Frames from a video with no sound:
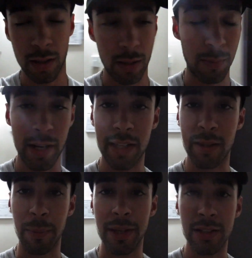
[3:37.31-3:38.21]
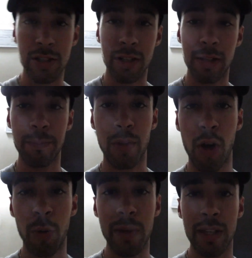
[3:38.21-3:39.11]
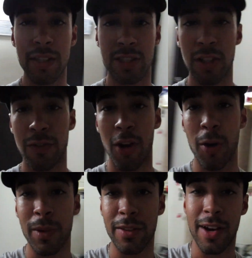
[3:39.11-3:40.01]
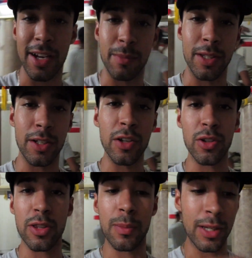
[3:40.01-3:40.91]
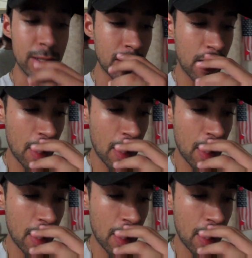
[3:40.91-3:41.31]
I'm about to hit the beach. Um, the homie, the surfer homie, invited me to go through the beach.